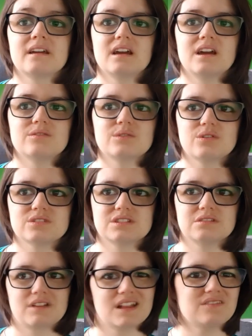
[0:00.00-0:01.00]
Of course,
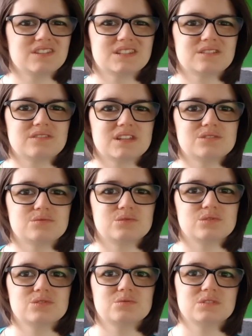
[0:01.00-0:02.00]
the relevance of these
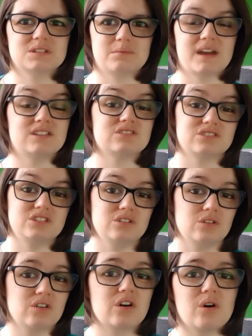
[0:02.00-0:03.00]
rules will depend on
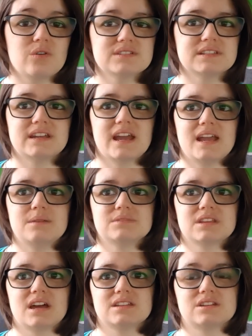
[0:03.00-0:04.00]
your goals and
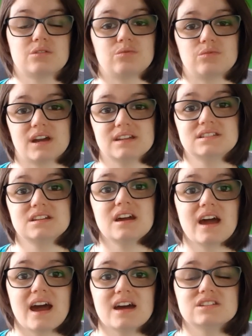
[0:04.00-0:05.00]
aims as a
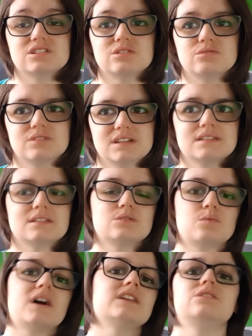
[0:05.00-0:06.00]
writer and the
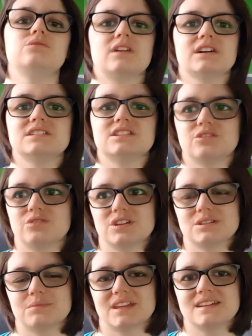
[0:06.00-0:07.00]
reasons why you write in the
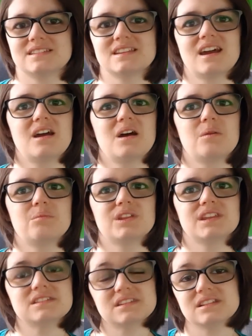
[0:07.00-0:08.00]
first place, but
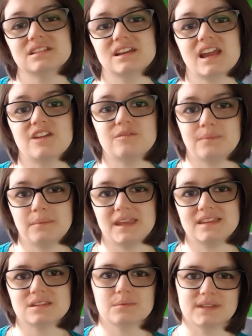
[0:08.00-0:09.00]
they certainly gave
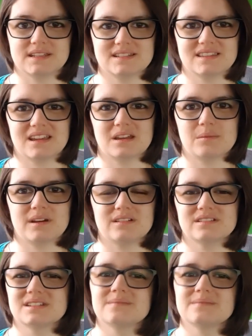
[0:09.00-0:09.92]
me something to think about.